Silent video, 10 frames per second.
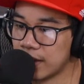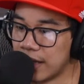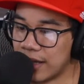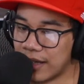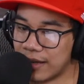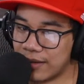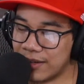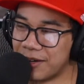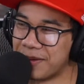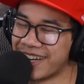And
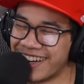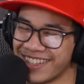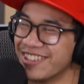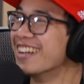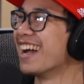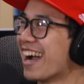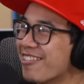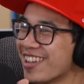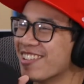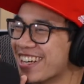oh my gosh, dude, I
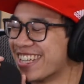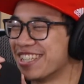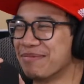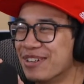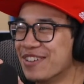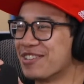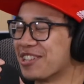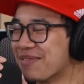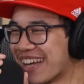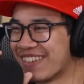really want to get into the movie
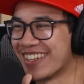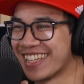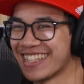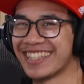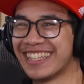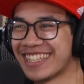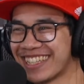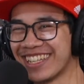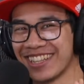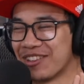so bad because
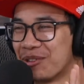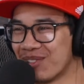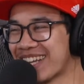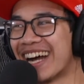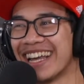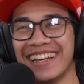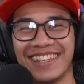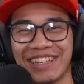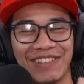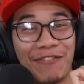the whole tie-in
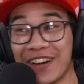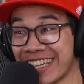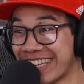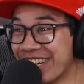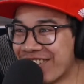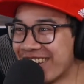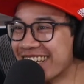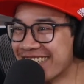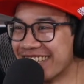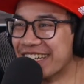is fucking
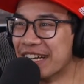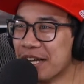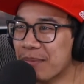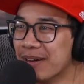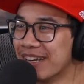crazy, dude. But,